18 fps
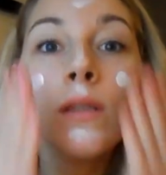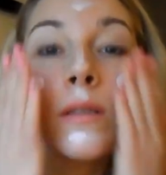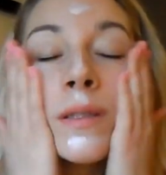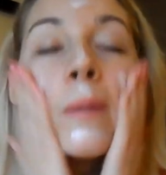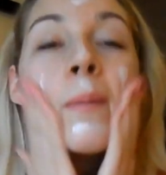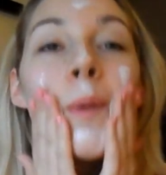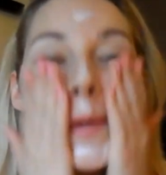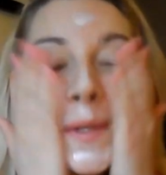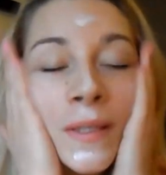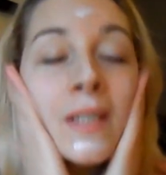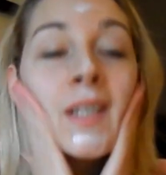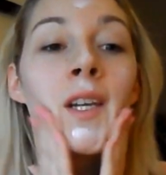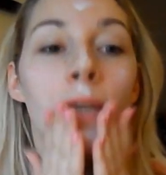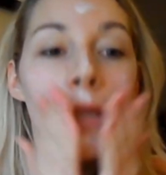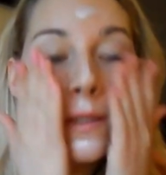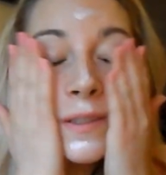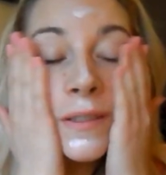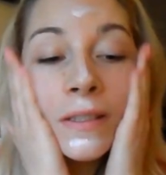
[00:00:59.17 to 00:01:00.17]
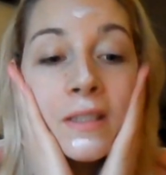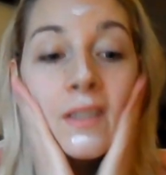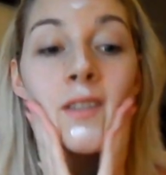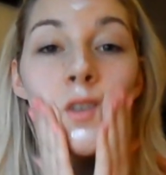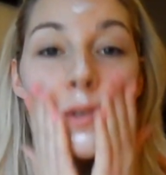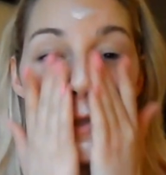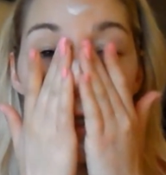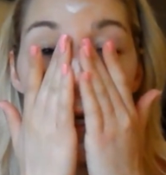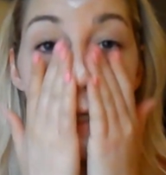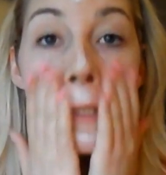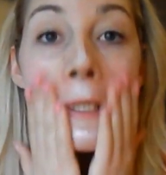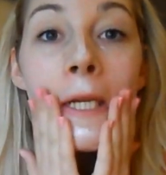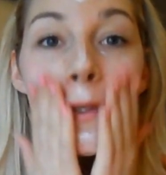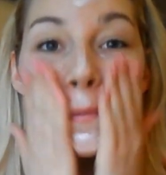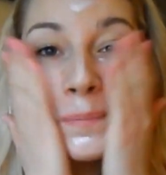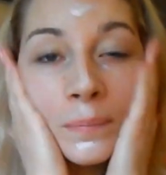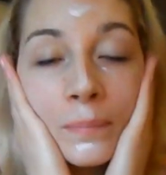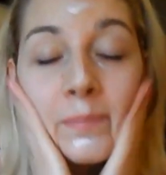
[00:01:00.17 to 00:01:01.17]
So basically you just
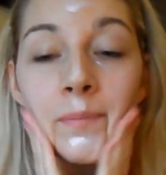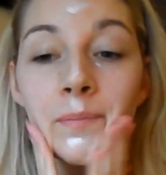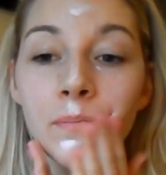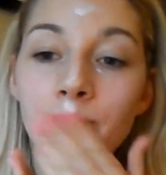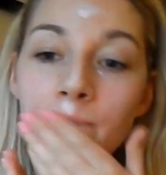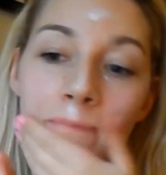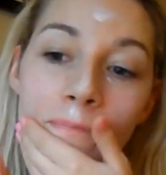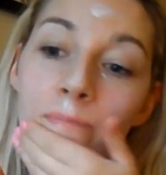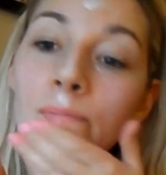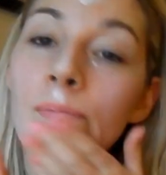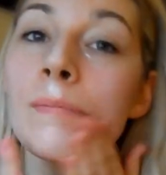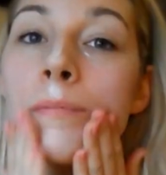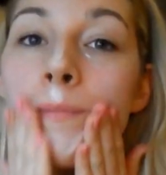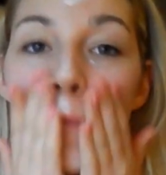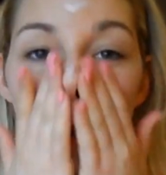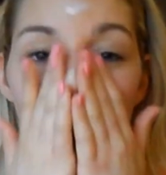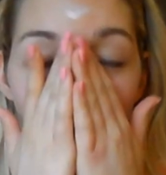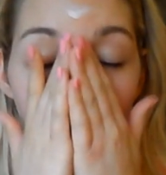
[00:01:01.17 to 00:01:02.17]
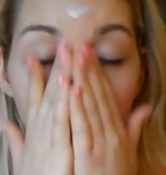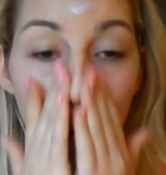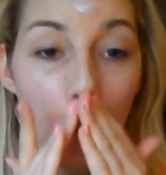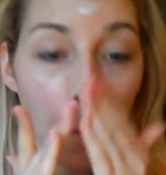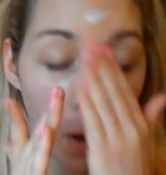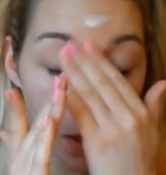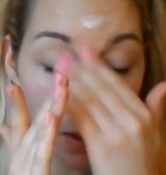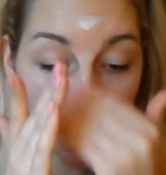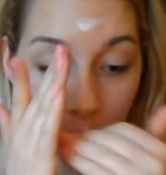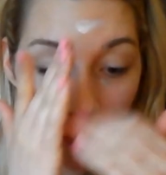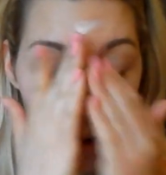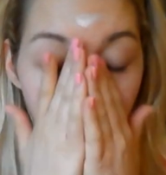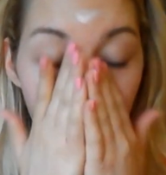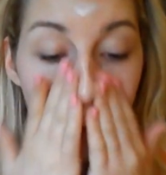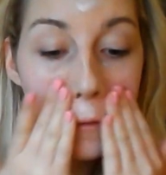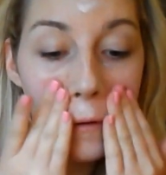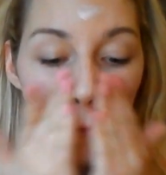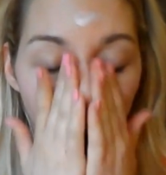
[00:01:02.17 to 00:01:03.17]
gently work
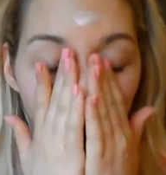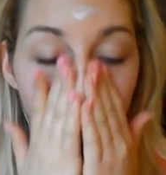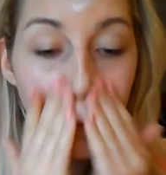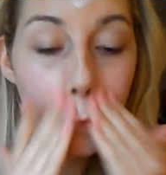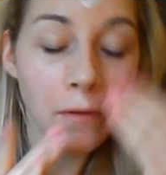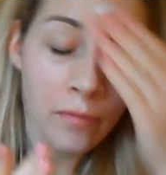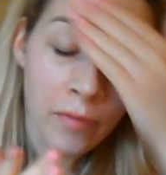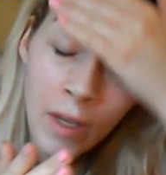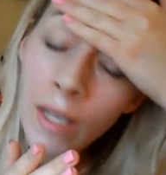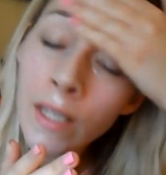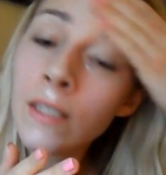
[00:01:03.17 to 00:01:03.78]
that all around the